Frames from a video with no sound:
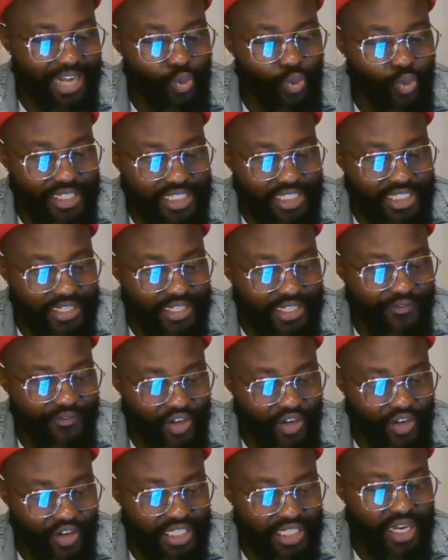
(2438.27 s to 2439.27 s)

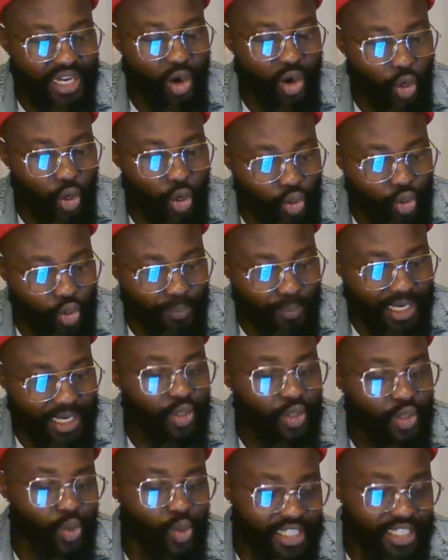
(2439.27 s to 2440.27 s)
21st October
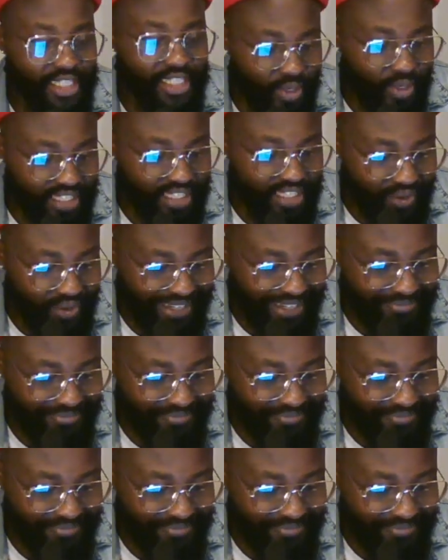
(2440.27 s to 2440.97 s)
2023.